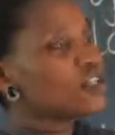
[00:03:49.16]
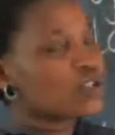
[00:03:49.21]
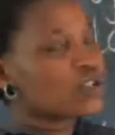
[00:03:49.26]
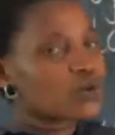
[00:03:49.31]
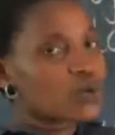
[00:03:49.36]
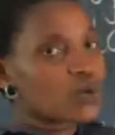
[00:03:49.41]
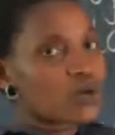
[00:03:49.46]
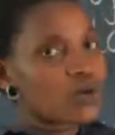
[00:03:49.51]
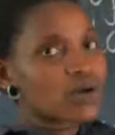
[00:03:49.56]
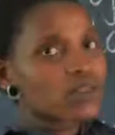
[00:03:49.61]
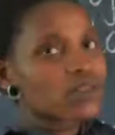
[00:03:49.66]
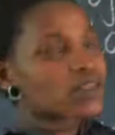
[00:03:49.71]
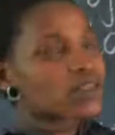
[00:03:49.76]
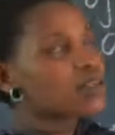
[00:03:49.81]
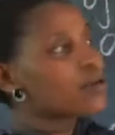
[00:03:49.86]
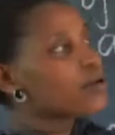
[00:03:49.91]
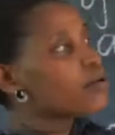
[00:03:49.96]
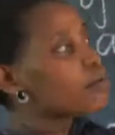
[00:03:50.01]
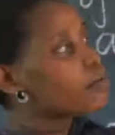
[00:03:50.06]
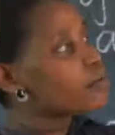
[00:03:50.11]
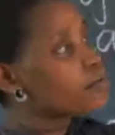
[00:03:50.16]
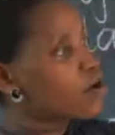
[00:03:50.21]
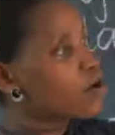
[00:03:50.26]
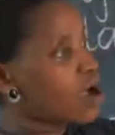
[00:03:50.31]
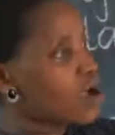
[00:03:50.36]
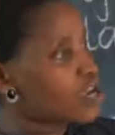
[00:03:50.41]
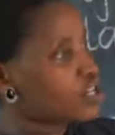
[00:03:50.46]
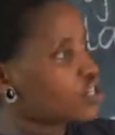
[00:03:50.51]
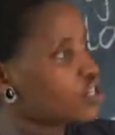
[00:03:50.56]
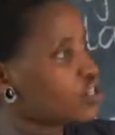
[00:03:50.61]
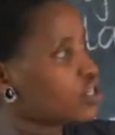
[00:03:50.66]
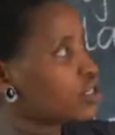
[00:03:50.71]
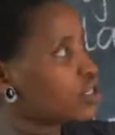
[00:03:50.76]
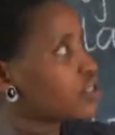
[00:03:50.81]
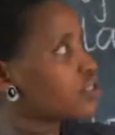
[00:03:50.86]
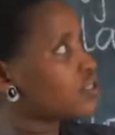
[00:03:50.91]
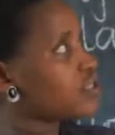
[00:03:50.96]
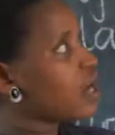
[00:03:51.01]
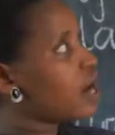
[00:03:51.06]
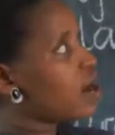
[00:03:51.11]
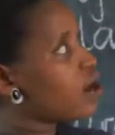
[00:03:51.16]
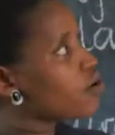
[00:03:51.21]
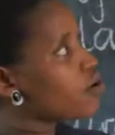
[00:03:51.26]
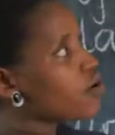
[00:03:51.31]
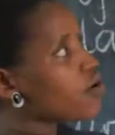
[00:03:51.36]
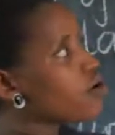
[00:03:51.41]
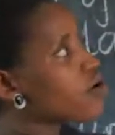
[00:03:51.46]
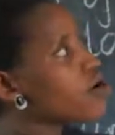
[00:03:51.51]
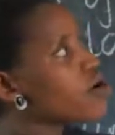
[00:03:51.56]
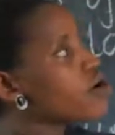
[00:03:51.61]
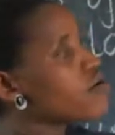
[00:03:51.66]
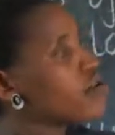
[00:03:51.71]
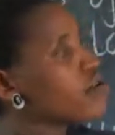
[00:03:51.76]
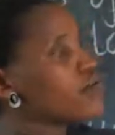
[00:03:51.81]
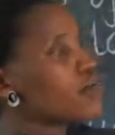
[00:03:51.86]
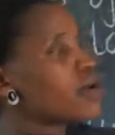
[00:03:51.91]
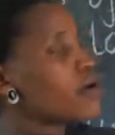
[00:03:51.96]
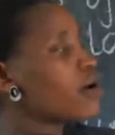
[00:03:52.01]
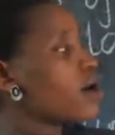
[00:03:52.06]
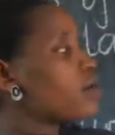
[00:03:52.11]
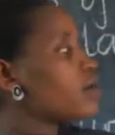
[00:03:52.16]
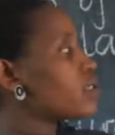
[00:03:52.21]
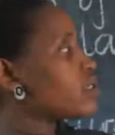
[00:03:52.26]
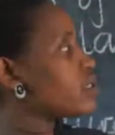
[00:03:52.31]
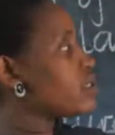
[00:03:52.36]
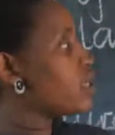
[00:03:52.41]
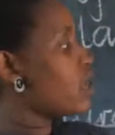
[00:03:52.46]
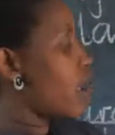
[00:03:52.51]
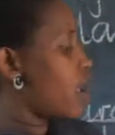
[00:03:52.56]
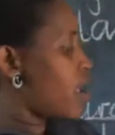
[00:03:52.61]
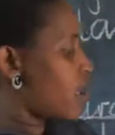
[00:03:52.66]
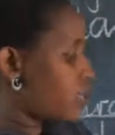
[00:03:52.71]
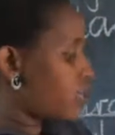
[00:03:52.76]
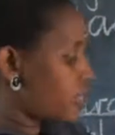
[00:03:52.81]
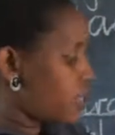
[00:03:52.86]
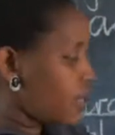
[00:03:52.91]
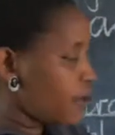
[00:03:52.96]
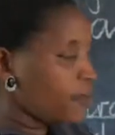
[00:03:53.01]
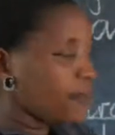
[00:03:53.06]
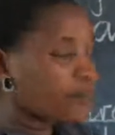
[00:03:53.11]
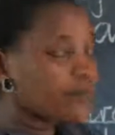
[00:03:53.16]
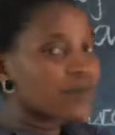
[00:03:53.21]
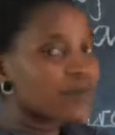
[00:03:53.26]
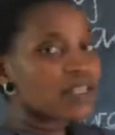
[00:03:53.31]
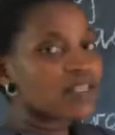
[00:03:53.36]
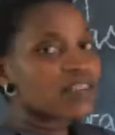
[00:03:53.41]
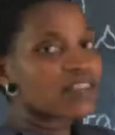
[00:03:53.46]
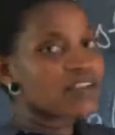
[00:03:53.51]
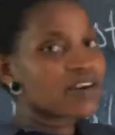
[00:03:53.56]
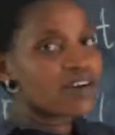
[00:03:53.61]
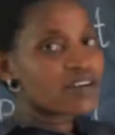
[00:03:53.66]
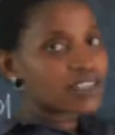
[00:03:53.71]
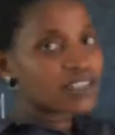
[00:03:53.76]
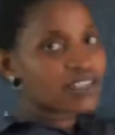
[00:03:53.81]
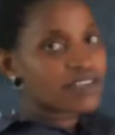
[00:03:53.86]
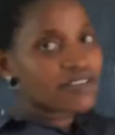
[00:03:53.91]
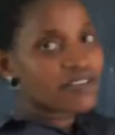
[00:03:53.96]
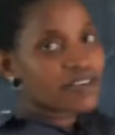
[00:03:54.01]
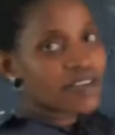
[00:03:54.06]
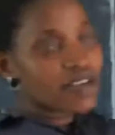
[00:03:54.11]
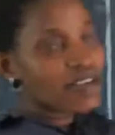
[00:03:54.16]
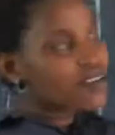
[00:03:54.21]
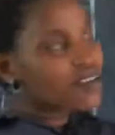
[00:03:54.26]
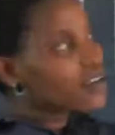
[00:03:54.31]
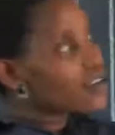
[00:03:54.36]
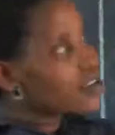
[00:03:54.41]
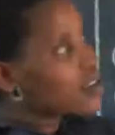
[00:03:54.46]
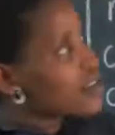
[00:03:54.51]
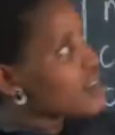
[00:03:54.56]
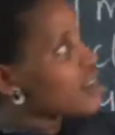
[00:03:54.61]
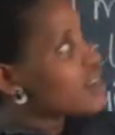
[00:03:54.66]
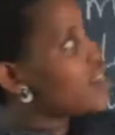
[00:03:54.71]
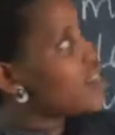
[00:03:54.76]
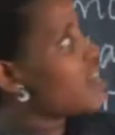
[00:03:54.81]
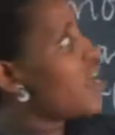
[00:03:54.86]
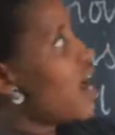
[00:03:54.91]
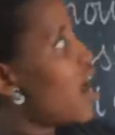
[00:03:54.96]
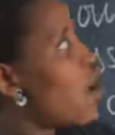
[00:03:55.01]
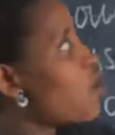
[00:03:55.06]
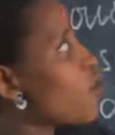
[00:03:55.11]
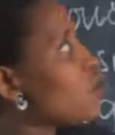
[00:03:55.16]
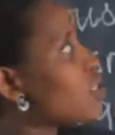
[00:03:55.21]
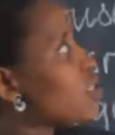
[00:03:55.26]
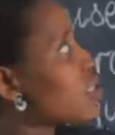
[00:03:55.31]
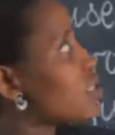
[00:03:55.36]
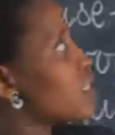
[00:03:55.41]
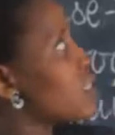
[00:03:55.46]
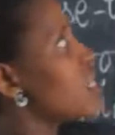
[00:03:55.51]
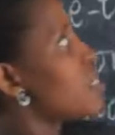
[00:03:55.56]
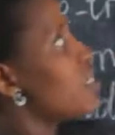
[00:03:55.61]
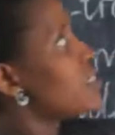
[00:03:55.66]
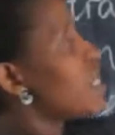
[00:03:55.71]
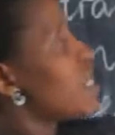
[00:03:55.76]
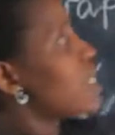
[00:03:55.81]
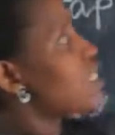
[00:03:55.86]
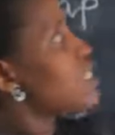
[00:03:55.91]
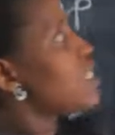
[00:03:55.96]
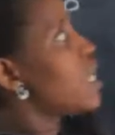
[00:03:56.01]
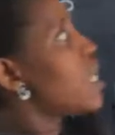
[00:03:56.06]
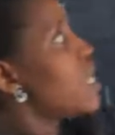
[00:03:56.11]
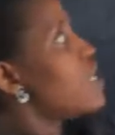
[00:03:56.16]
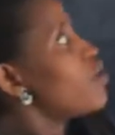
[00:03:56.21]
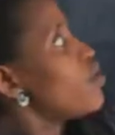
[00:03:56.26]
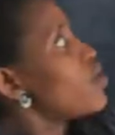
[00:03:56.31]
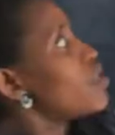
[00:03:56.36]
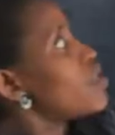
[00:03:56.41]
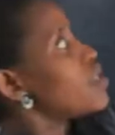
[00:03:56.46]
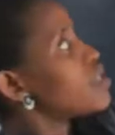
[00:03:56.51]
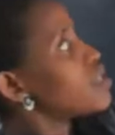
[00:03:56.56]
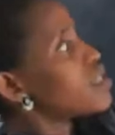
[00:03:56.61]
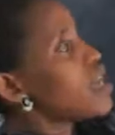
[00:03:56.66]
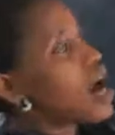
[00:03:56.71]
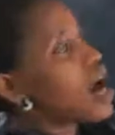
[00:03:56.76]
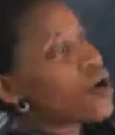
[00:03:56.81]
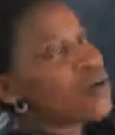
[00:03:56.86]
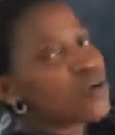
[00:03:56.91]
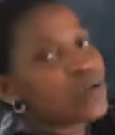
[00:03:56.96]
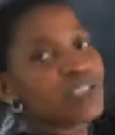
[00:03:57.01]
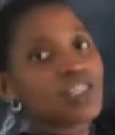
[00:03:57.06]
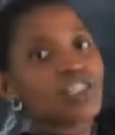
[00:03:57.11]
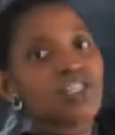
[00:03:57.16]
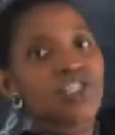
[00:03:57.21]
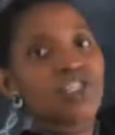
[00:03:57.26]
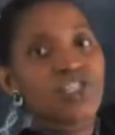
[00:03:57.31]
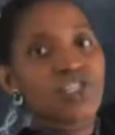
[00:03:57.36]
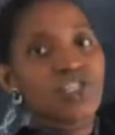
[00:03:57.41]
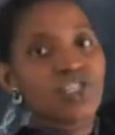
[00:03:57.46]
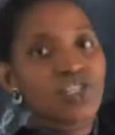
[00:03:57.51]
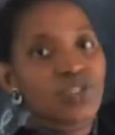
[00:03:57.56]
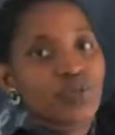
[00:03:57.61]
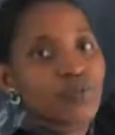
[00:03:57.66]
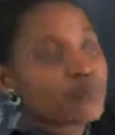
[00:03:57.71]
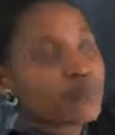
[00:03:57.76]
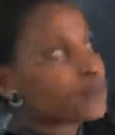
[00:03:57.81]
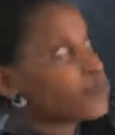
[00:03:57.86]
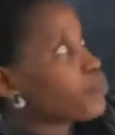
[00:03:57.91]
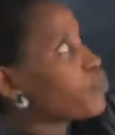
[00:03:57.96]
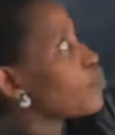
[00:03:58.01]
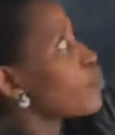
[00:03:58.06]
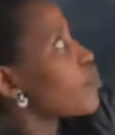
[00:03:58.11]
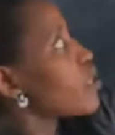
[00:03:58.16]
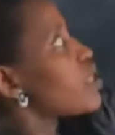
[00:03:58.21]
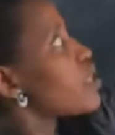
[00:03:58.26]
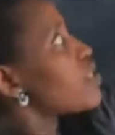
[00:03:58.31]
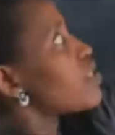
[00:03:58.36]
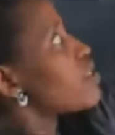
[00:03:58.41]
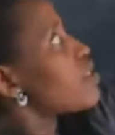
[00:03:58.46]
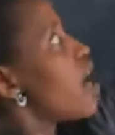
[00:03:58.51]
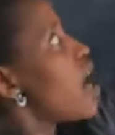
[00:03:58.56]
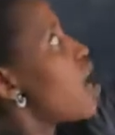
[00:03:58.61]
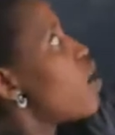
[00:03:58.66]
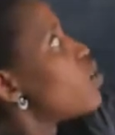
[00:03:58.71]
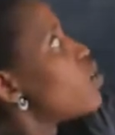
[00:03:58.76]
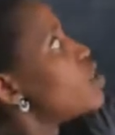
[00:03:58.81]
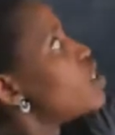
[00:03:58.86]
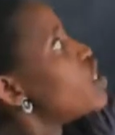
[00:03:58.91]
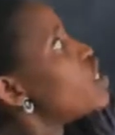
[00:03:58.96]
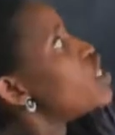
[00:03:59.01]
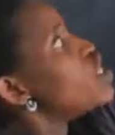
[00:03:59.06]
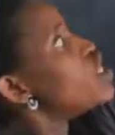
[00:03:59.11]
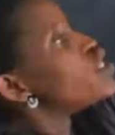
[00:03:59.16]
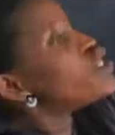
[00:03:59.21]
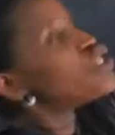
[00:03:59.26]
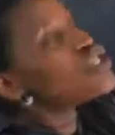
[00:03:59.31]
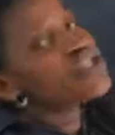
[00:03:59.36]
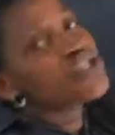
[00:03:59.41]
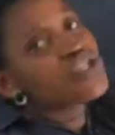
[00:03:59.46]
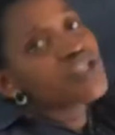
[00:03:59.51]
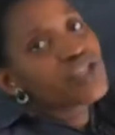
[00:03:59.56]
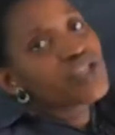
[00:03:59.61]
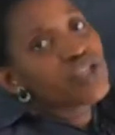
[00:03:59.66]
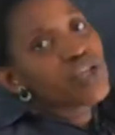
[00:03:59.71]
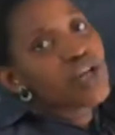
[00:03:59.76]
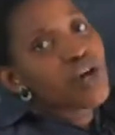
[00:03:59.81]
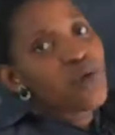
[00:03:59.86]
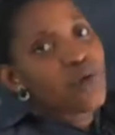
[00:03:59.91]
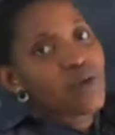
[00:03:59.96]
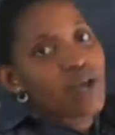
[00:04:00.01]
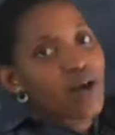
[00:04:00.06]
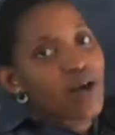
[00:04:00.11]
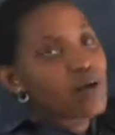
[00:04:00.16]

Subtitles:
tooth brushes. Now, remember we said, those nouns that end with sound sh, sound sh, we are